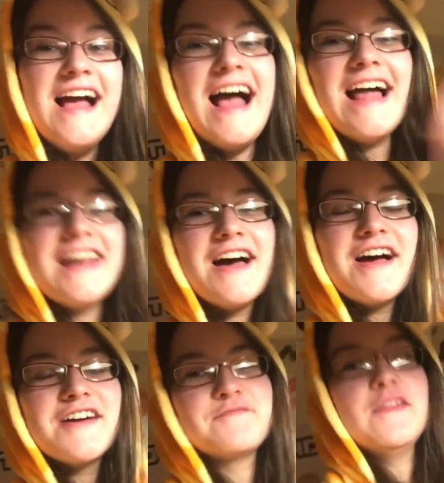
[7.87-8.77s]

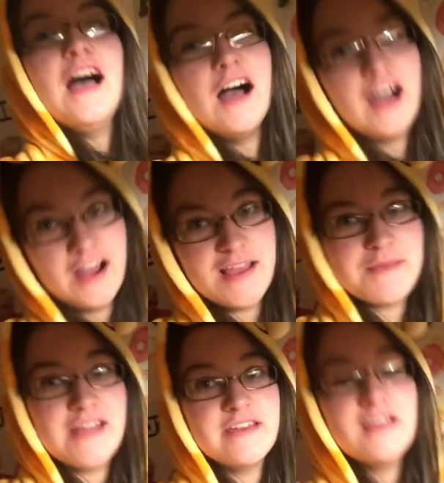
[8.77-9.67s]
Hello, I'm
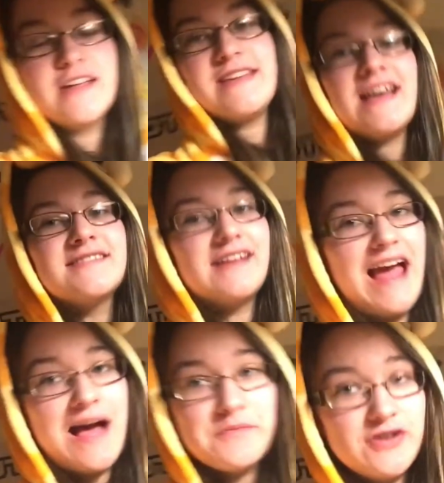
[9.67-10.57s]
Anna, and yes, I
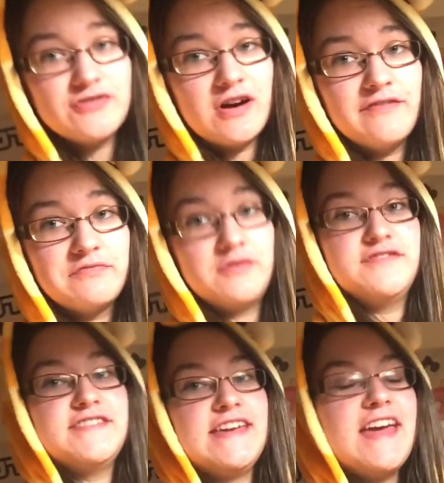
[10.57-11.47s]
am in a giraffe
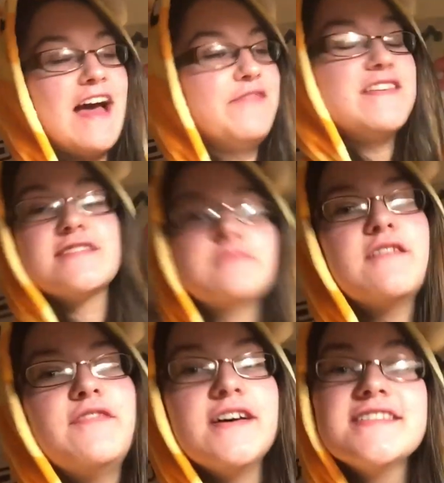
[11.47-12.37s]
onesie, and this is my
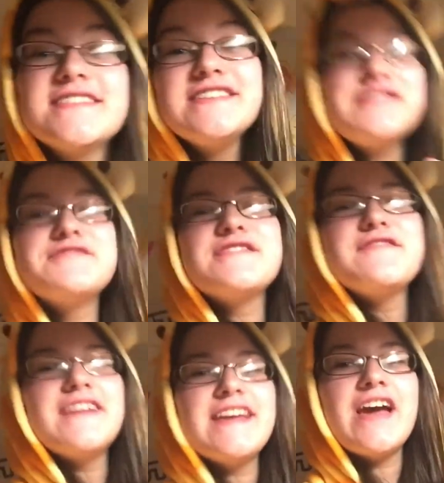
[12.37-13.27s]
first
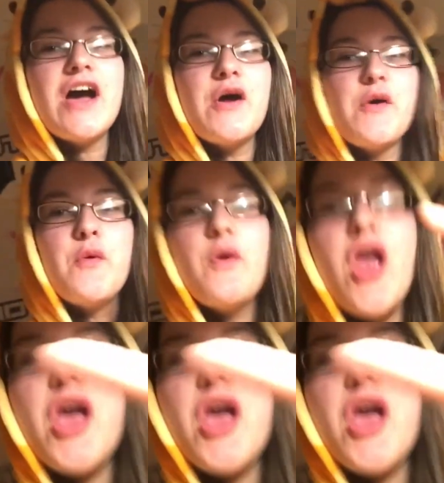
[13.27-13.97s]
YouTube video. Woo!